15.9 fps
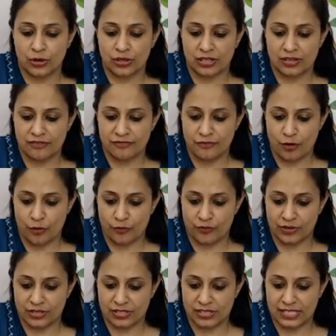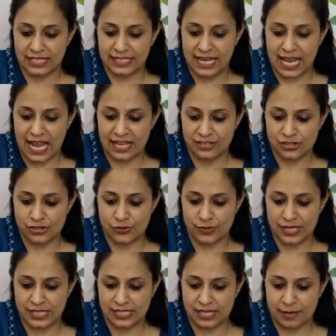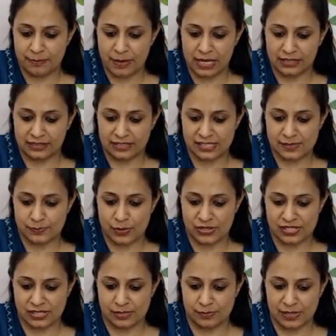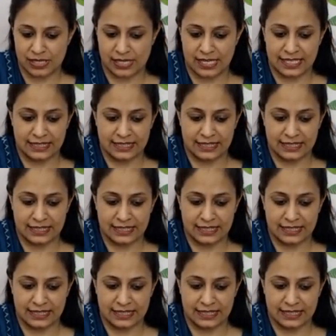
bottle forward in as straight a path as possible